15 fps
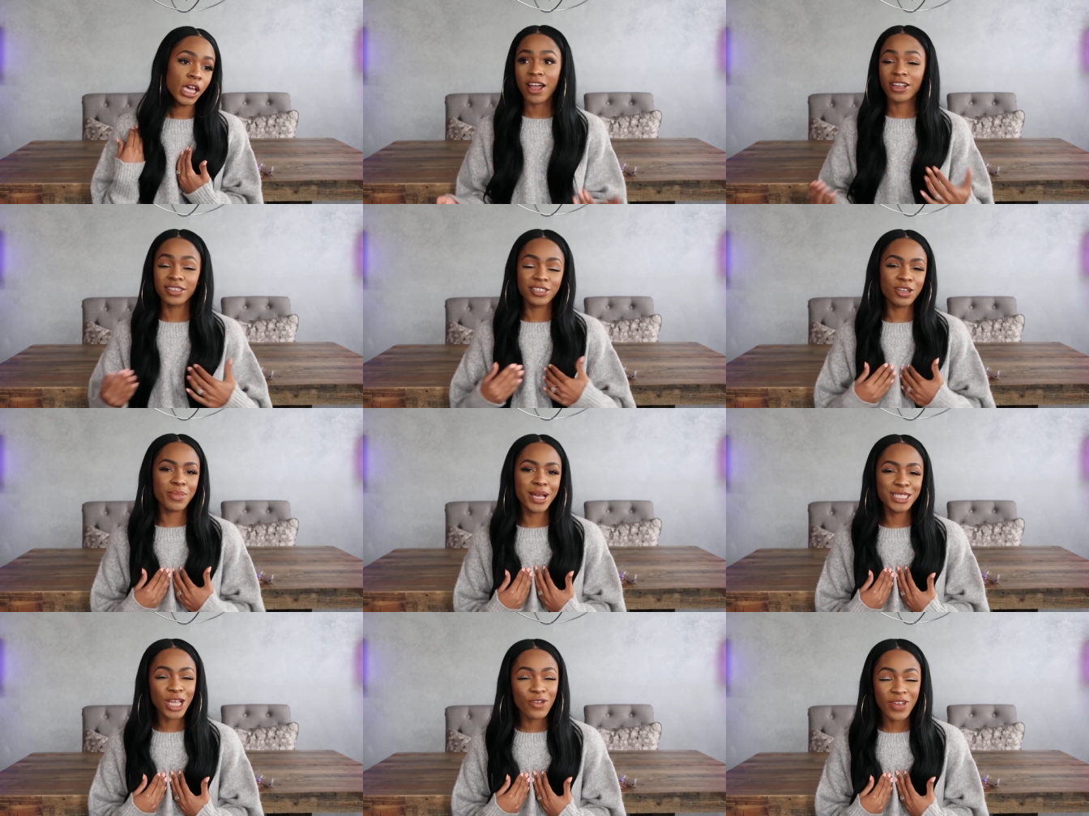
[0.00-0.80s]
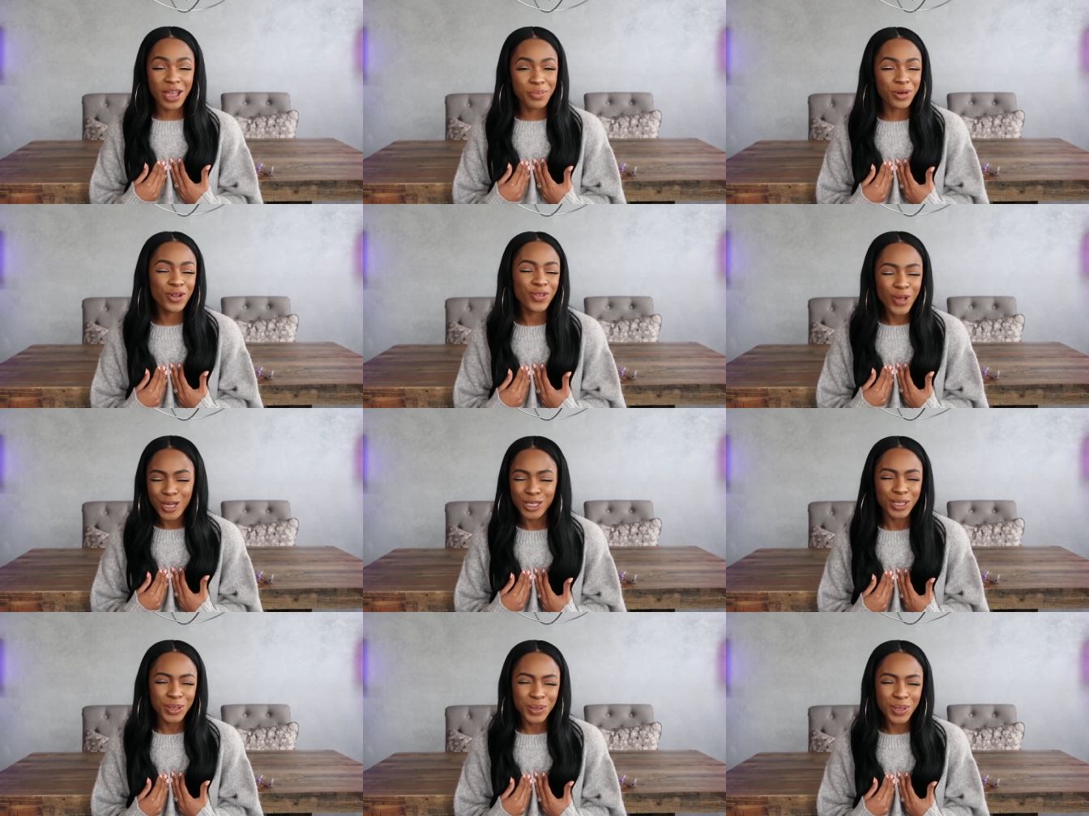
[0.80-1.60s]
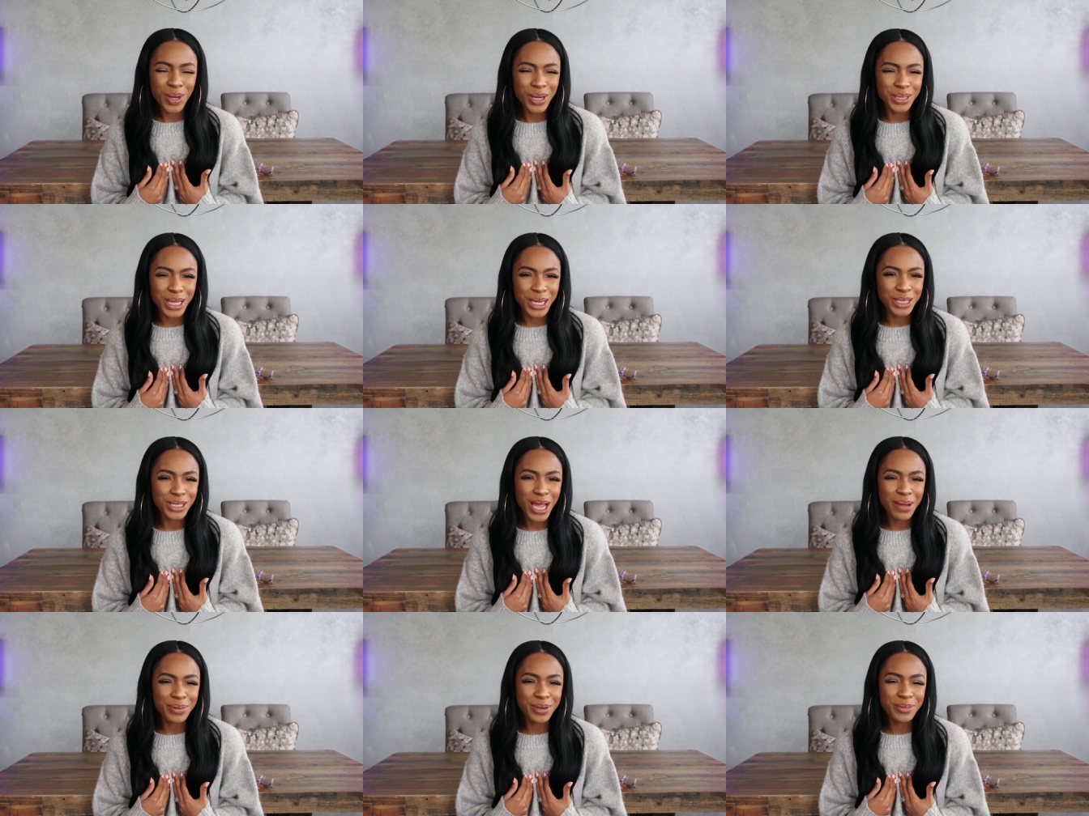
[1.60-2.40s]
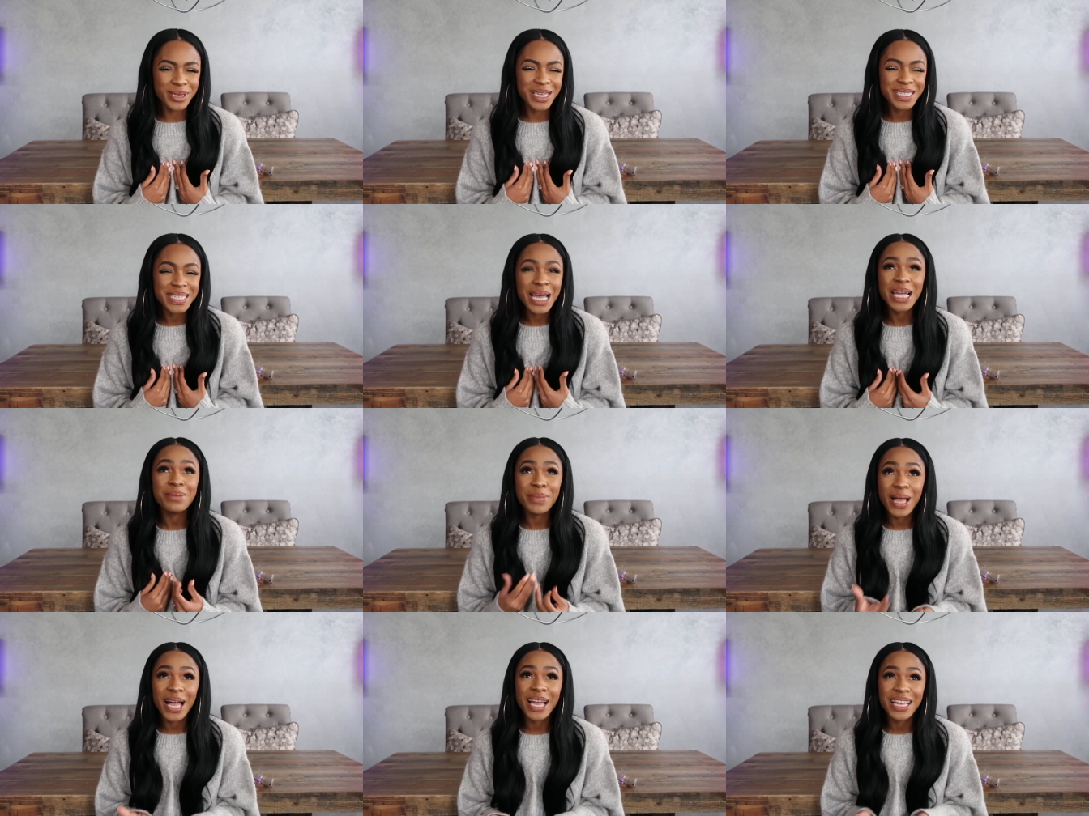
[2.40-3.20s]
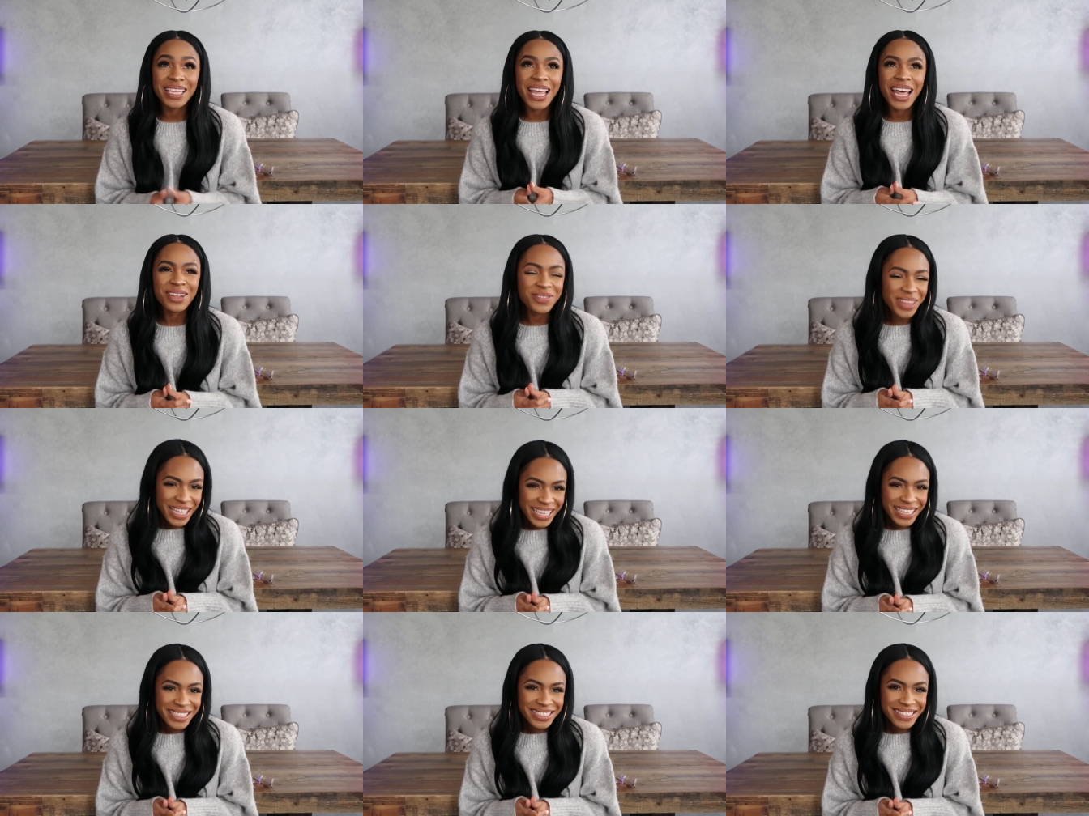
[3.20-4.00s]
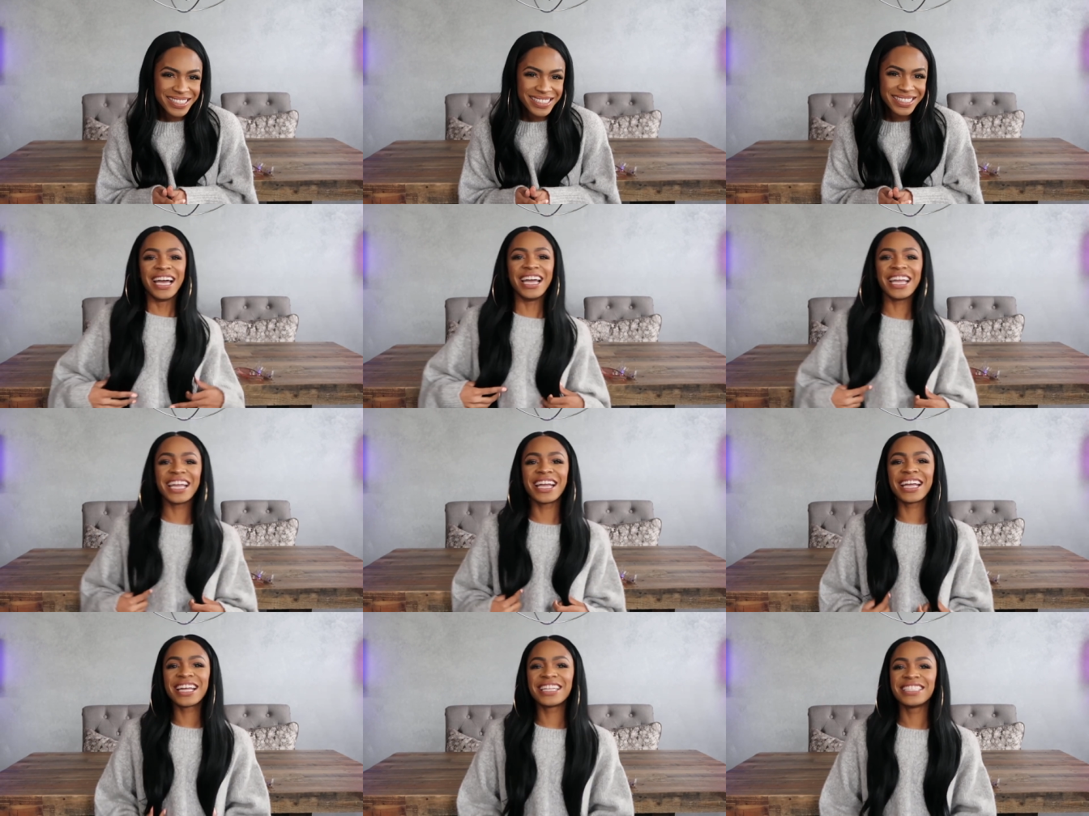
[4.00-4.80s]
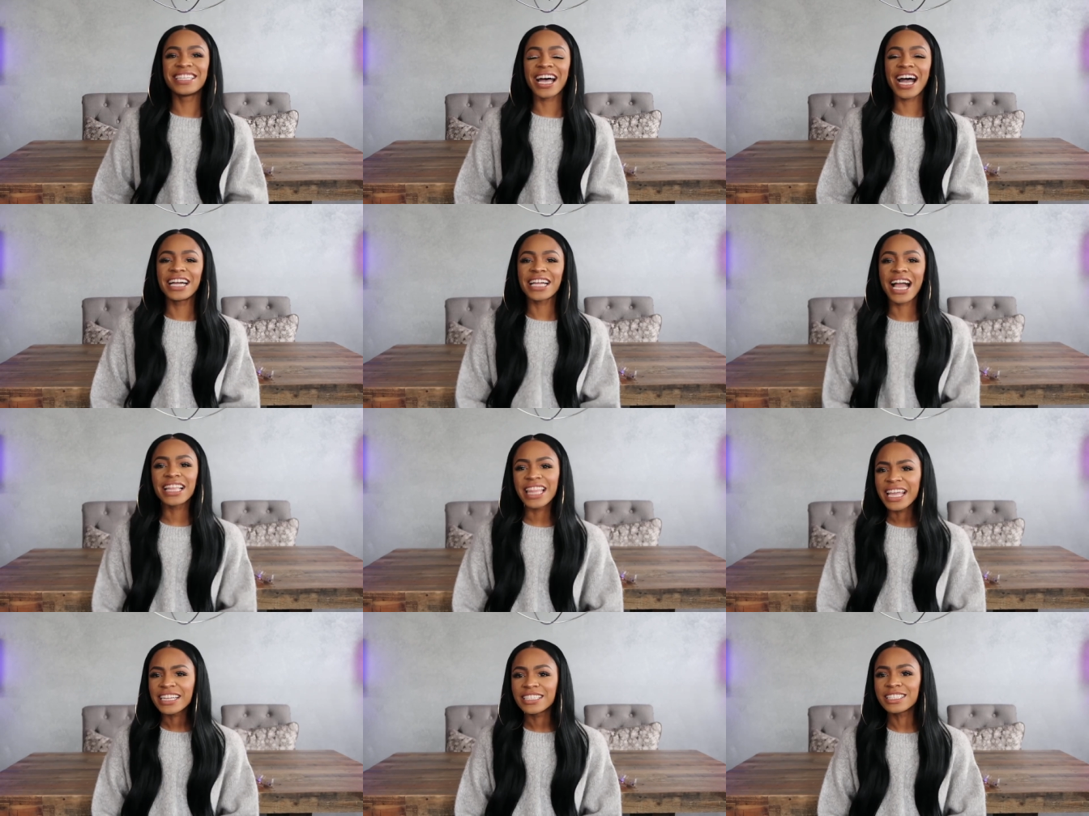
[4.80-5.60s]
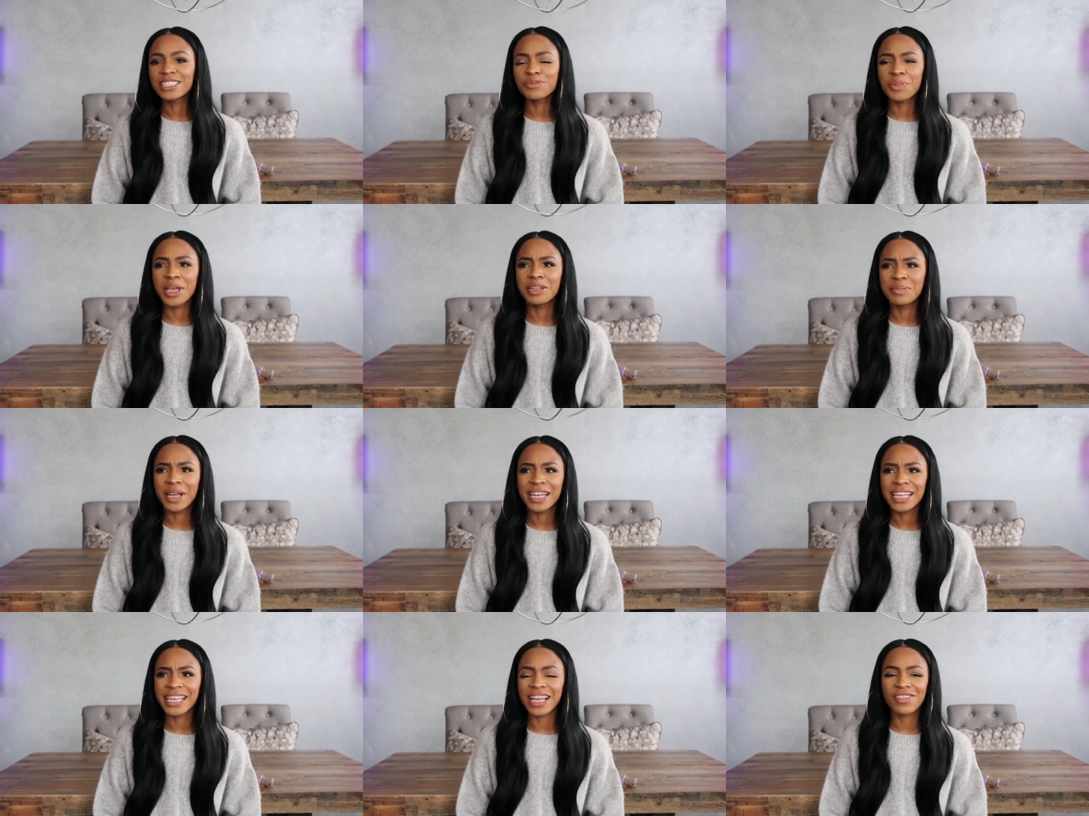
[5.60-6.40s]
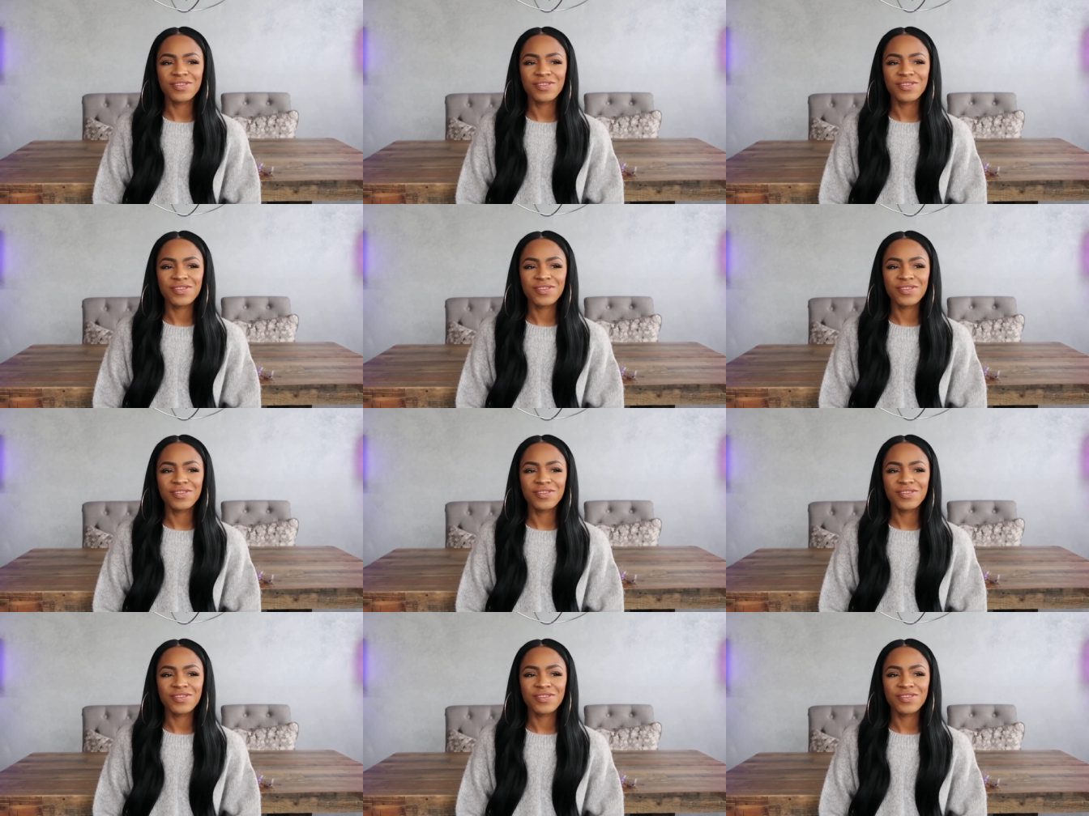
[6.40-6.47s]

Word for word: I consider myself a professional online shopper because I buy a lot of things and I, I like to spend money.